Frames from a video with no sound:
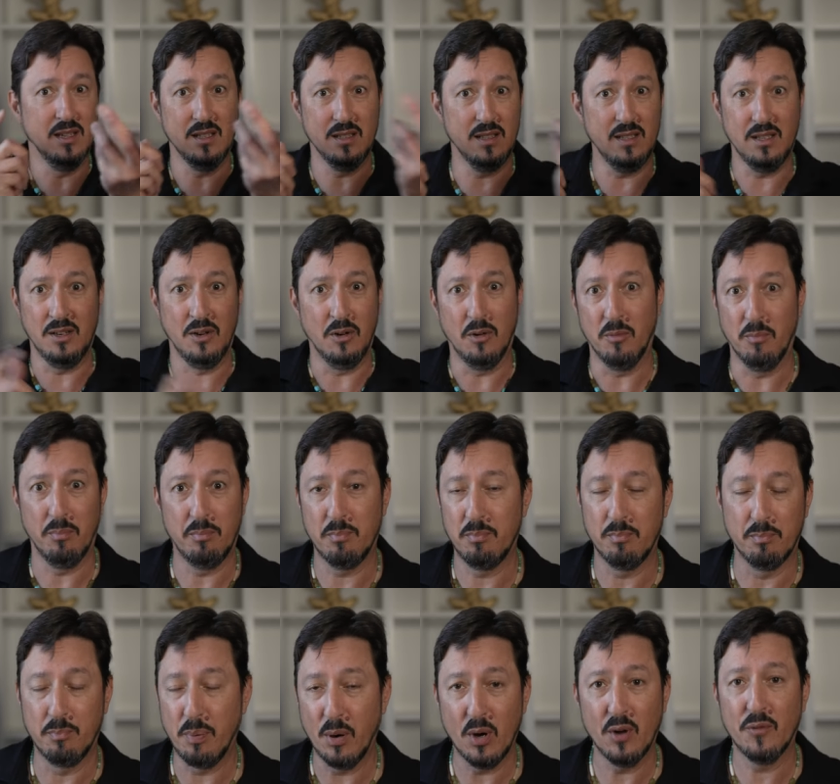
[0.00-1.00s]
you know,
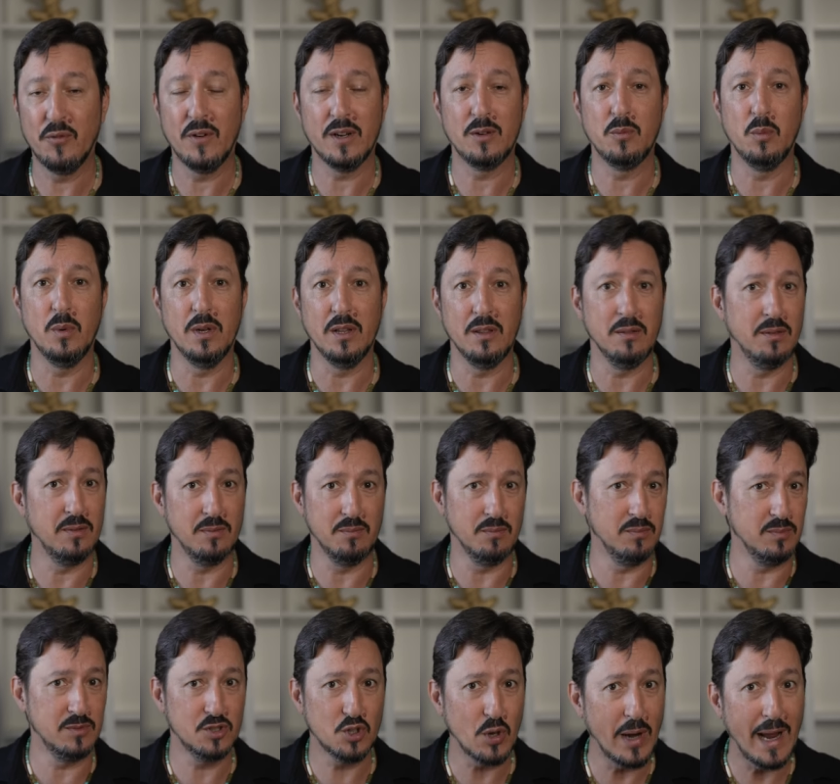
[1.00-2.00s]
perfect with
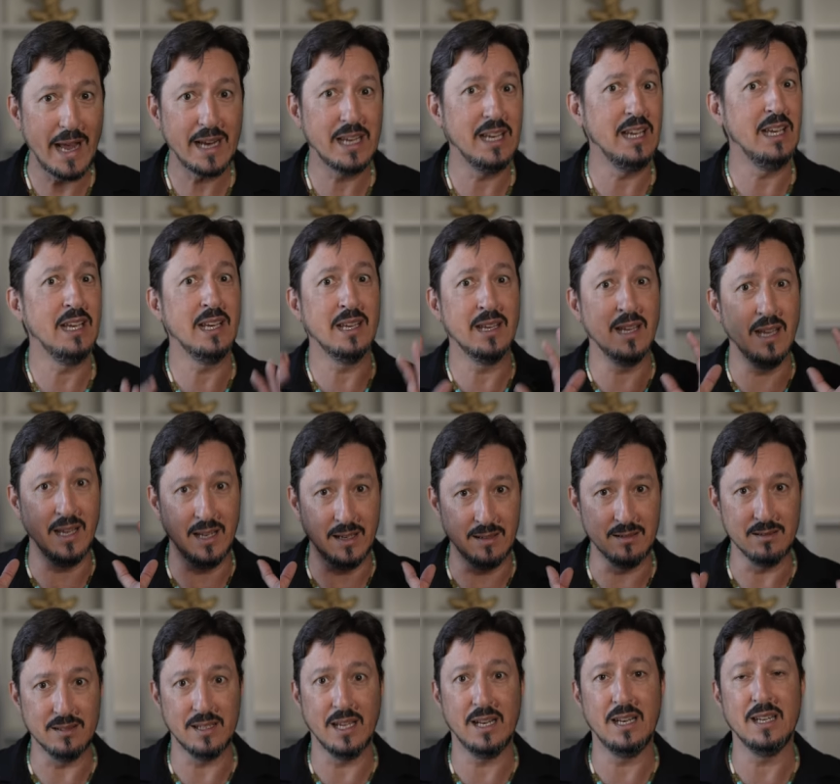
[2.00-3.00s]
tracking
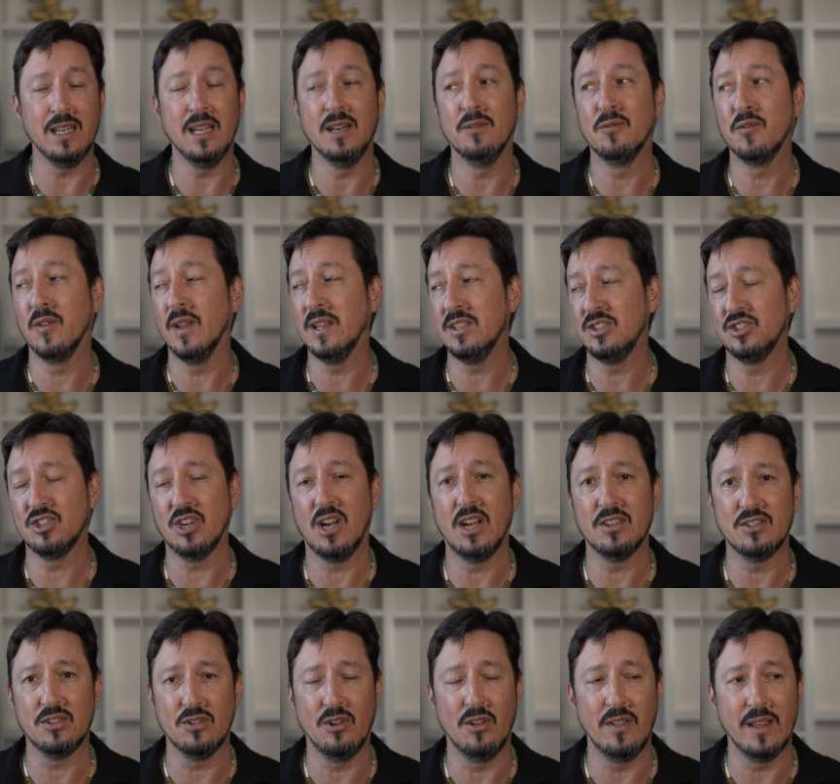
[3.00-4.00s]
and getting in-flight
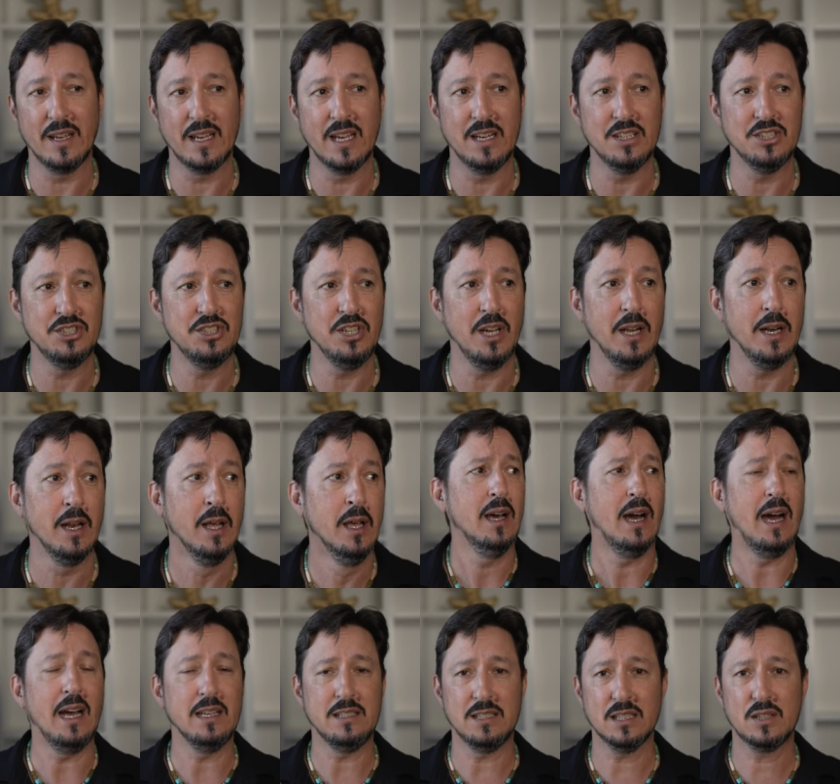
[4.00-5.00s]
shots and all that kind of shit.
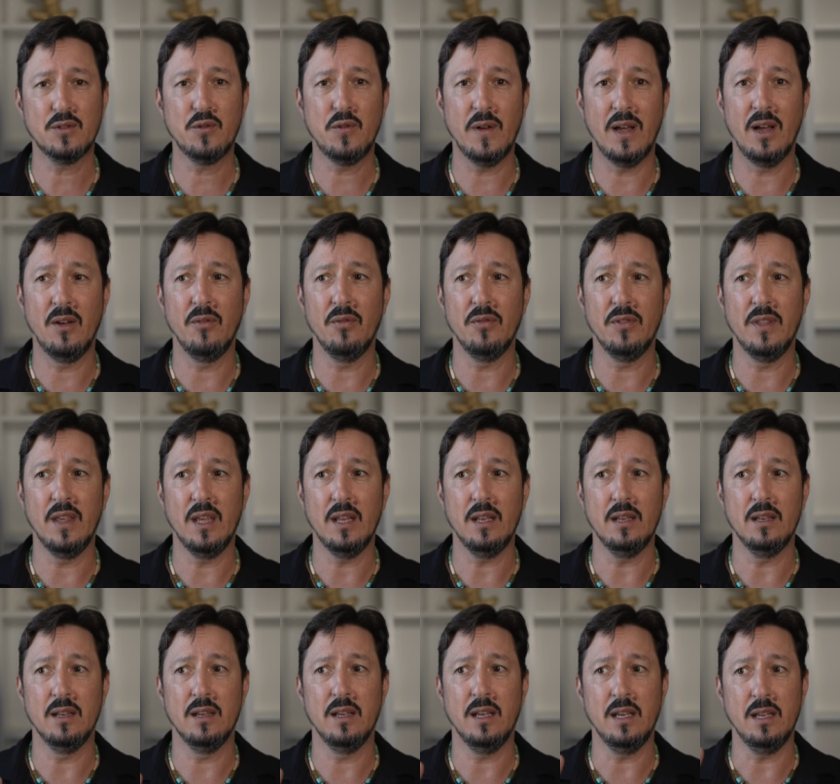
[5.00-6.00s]
I just found
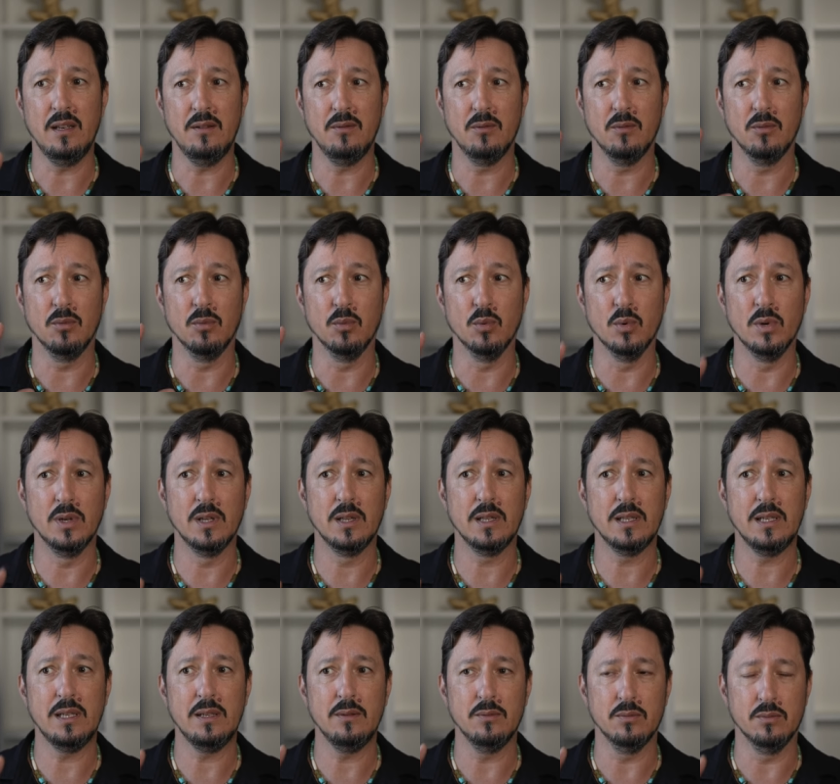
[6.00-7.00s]
that it
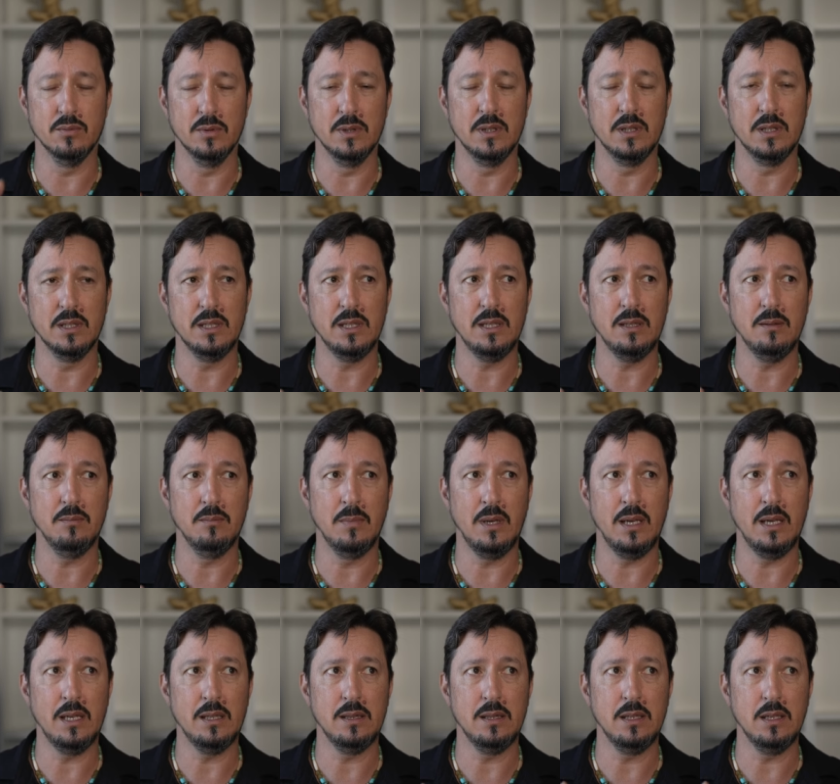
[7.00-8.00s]
really, really
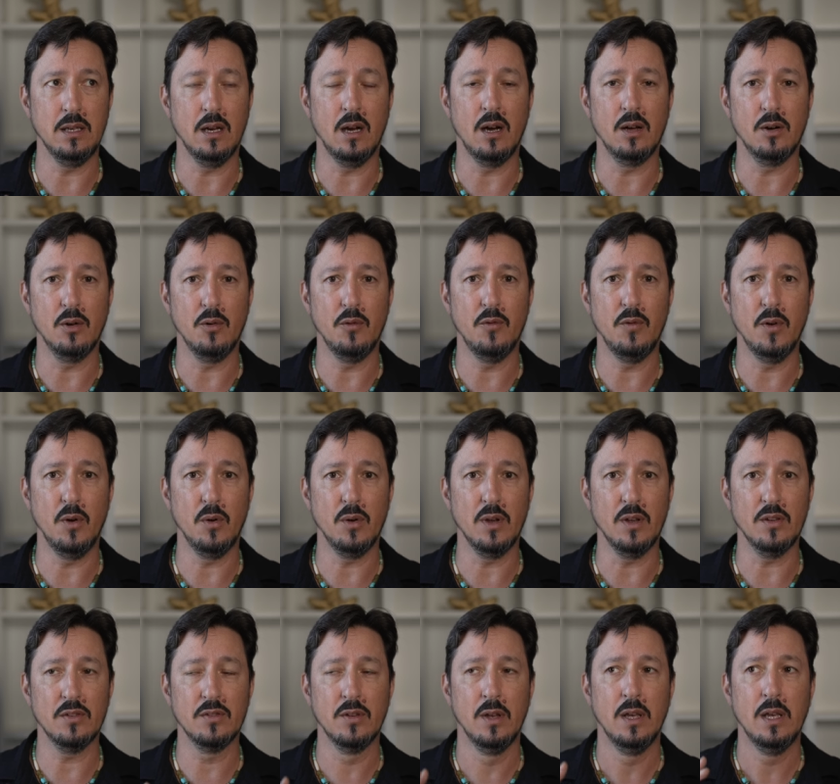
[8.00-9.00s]
made the
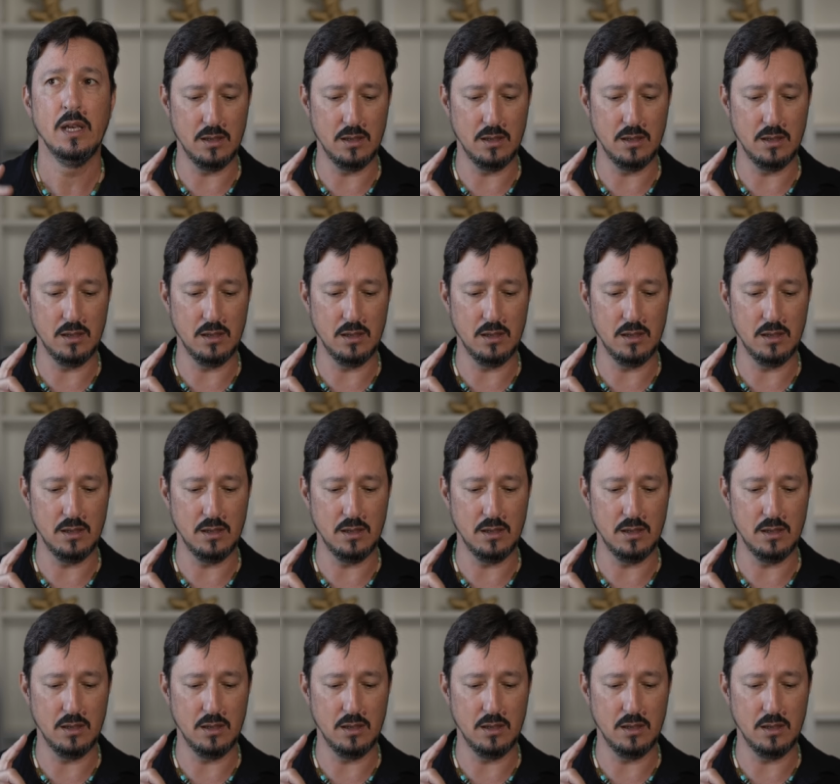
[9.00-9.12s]
autofocus